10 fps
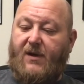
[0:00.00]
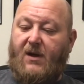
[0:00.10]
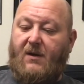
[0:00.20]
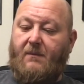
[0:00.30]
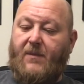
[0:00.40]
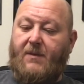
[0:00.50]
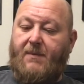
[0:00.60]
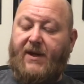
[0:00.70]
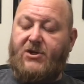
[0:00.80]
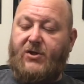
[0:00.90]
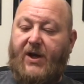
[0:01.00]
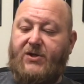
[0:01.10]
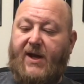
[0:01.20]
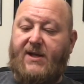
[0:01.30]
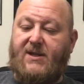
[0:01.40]
the biggest
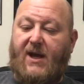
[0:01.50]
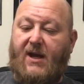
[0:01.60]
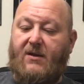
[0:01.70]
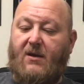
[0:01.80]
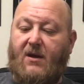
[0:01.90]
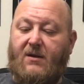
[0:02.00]
change that has had